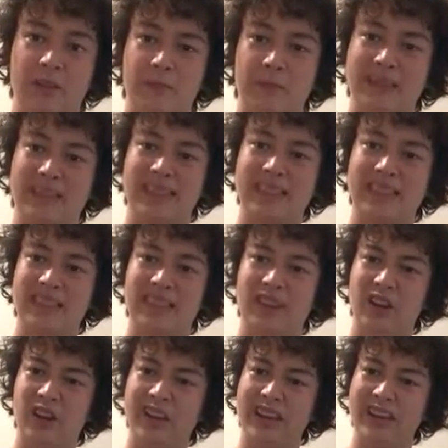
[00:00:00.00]
But
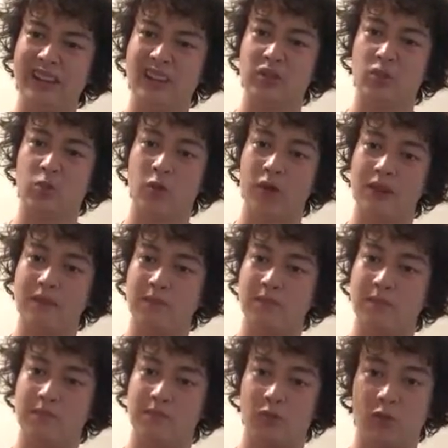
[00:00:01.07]
there is one